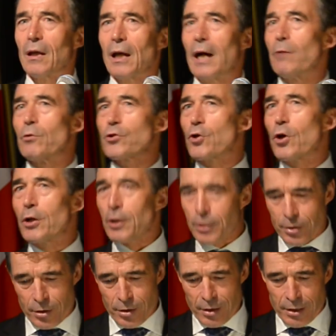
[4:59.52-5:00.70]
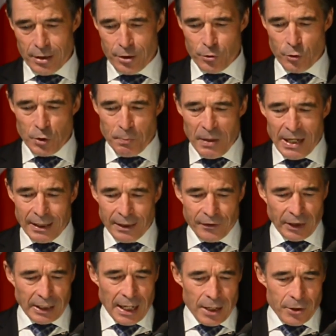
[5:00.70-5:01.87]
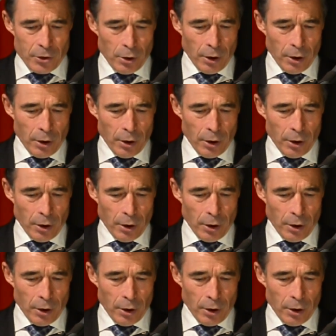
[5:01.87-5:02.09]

I was honored to speak at the Castle